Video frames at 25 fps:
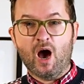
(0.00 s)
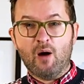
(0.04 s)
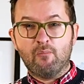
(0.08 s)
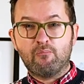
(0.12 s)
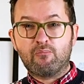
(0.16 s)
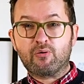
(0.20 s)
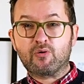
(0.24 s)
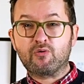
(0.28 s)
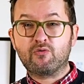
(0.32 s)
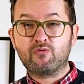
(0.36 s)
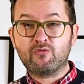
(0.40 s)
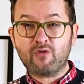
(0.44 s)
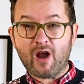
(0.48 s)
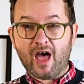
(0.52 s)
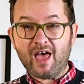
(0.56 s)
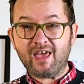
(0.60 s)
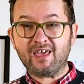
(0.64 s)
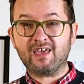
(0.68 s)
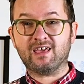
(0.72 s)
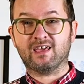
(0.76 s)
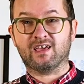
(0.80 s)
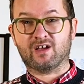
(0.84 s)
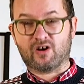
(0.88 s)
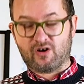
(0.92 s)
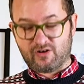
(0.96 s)

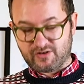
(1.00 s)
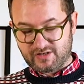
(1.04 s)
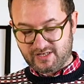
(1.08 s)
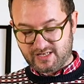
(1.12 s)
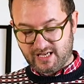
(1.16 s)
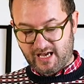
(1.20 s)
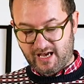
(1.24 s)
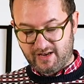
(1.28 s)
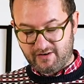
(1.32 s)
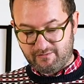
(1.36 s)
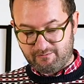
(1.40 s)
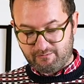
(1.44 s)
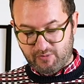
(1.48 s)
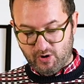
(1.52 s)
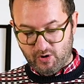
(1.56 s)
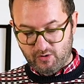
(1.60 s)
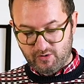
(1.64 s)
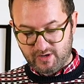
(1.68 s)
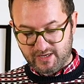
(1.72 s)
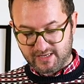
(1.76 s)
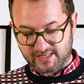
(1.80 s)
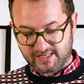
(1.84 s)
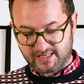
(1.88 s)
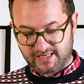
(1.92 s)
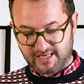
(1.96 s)
praying outside of
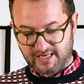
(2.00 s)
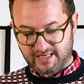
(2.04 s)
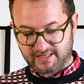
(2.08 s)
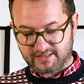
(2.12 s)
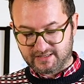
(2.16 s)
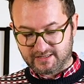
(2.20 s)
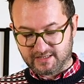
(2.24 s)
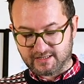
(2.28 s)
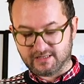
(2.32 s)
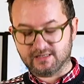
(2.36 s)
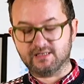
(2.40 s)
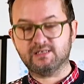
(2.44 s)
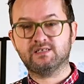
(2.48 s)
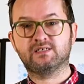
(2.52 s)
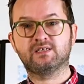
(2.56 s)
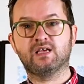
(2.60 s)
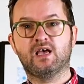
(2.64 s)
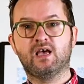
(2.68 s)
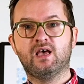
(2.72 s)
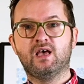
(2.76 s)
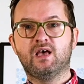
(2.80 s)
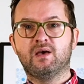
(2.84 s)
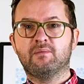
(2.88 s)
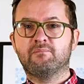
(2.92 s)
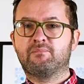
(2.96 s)
polling stations
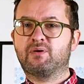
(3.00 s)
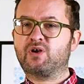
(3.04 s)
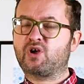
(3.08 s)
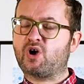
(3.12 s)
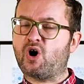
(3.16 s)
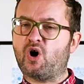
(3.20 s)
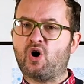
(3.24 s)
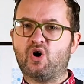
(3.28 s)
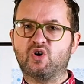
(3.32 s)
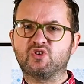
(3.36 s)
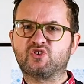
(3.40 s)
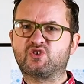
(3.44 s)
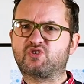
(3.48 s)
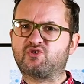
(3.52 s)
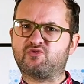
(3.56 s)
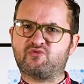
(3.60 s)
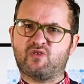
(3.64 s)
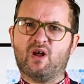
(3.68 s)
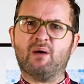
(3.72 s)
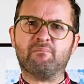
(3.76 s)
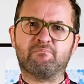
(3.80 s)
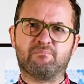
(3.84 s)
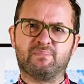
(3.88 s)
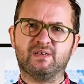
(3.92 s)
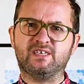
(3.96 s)
because
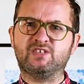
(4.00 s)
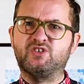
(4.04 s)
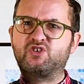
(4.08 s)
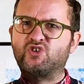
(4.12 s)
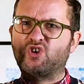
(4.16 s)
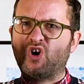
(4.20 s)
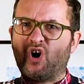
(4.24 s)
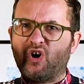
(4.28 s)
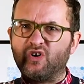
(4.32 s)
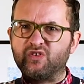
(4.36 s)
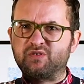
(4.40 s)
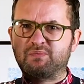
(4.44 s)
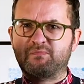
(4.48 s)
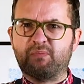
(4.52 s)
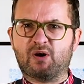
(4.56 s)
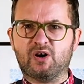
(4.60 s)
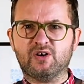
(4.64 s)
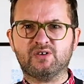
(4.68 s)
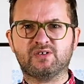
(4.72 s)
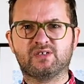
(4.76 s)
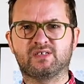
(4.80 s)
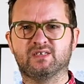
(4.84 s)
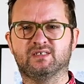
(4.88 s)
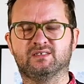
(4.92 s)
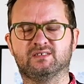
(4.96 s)
Trump is God's
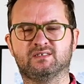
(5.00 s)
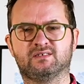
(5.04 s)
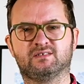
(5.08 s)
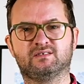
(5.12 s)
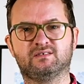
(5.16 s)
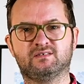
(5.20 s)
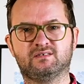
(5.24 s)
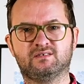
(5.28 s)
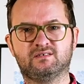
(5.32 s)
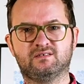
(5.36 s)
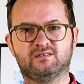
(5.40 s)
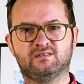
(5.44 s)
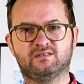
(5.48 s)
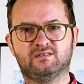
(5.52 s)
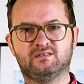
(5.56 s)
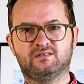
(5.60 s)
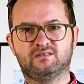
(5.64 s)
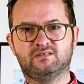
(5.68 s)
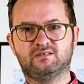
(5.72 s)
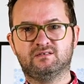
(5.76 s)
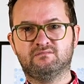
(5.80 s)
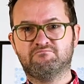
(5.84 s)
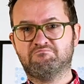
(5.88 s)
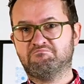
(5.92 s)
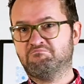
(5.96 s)
person.
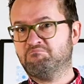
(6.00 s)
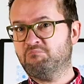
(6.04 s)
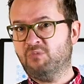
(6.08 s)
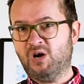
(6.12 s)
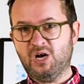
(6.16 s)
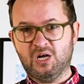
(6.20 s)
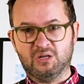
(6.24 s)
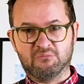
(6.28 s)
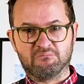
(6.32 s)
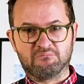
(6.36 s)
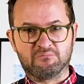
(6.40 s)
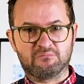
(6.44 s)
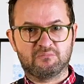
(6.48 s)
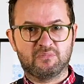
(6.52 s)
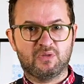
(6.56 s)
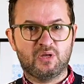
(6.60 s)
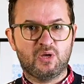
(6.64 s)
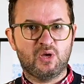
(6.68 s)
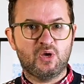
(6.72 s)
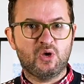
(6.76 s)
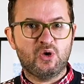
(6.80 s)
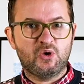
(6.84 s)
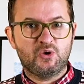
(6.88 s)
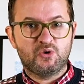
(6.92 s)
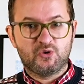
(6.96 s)
Well,
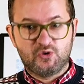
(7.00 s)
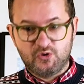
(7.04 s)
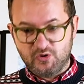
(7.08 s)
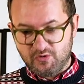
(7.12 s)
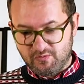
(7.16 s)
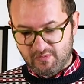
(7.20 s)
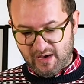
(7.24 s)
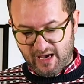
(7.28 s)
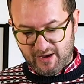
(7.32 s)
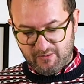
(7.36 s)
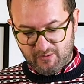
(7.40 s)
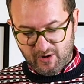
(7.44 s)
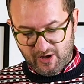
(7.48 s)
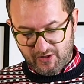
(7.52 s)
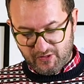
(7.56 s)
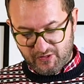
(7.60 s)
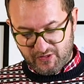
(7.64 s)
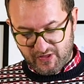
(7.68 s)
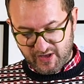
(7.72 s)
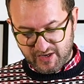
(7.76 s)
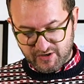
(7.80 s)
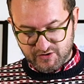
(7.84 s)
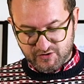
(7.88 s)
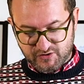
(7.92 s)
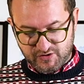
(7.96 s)
you may well
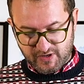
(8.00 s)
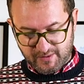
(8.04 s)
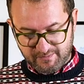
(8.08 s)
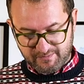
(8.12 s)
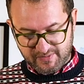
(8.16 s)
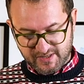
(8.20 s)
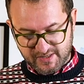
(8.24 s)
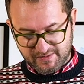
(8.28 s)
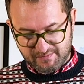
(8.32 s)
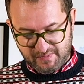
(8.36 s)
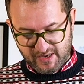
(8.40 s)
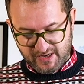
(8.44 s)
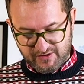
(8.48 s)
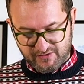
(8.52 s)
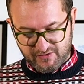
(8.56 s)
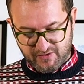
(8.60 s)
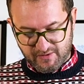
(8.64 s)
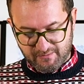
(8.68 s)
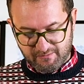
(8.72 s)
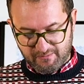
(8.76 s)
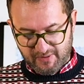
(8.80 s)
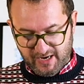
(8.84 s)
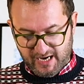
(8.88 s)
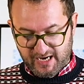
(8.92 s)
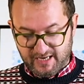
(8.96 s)
think Trump is better
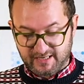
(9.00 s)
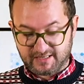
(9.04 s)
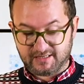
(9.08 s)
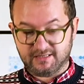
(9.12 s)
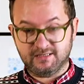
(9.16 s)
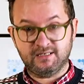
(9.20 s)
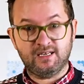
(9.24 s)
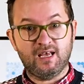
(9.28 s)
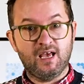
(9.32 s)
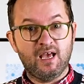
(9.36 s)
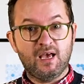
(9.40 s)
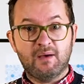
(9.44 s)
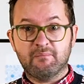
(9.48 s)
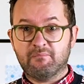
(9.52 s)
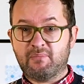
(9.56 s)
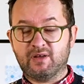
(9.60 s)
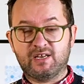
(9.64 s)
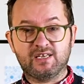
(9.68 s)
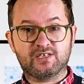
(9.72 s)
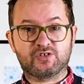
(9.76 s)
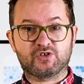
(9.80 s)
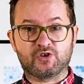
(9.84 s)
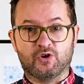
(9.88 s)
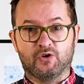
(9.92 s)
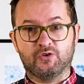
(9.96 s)
than Biden, but
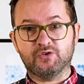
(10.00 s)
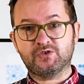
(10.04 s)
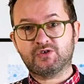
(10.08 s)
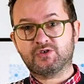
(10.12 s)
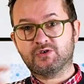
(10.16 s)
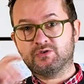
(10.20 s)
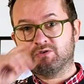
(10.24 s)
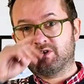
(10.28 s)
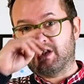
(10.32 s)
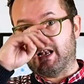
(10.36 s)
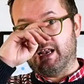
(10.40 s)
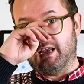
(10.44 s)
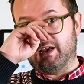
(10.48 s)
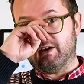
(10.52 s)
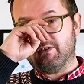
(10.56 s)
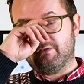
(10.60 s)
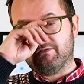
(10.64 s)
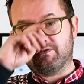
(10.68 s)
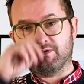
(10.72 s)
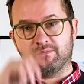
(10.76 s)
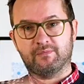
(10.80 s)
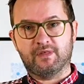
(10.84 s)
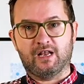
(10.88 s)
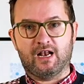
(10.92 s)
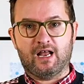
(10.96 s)
it's also clear
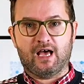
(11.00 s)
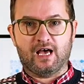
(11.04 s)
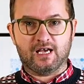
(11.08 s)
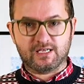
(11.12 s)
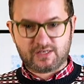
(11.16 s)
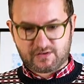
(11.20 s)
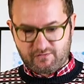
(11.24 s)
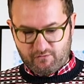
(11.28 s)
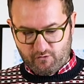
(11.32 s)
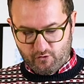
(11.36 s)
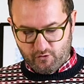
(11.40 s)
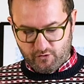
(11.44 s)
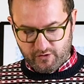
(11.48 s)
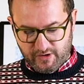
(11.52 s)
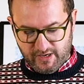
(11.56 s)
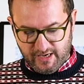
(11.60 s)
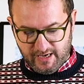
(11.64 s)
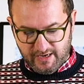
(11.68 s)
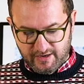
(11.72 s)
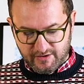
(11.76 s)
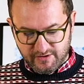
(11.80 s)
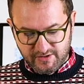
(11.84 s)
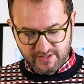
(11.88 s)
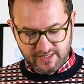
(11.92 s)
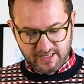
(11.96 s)
from the last 4
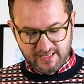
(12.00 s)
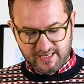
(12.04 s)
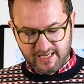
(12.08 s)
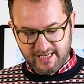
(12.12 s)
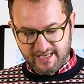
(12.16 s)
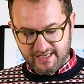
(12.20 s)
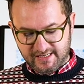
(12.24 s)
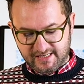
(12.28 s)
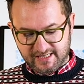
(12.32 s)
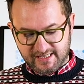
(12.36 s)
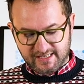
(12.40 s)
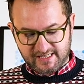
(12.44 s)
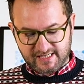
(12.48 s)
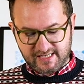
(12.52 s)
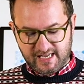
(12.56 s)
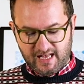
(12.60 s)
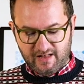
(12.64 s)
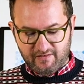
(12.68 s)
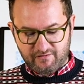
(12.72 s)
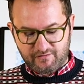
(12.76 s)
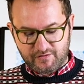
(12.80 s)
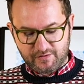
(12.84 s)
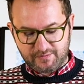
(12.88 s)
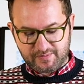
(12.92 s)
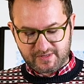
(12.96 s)
years that he is a
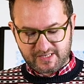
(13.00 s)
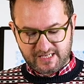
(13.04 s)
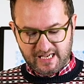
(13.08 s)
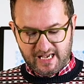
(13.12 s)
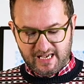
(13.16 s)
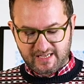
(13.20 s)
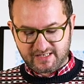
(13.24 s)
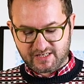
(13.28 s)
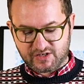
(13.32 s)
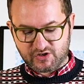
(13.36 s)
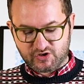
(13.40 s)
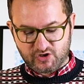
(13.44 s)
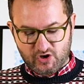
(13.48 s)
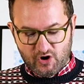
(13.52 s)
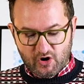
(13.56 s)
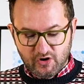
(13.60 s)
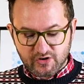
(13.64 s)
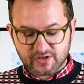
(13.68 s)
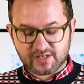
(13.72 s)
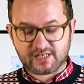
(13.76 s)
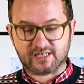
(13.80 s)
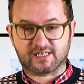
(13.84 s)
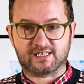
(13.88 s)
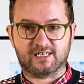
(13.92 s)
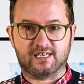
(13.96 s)
self-obsessed
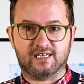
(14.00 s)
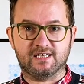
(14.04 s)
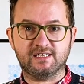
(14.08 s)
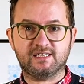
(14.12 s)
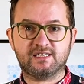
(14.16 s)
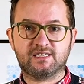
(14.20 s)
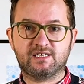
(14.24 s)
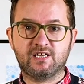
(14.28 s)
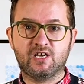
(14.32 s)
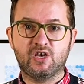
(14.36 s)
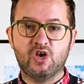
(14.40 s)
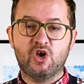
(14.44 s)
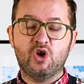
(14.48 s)
narcissist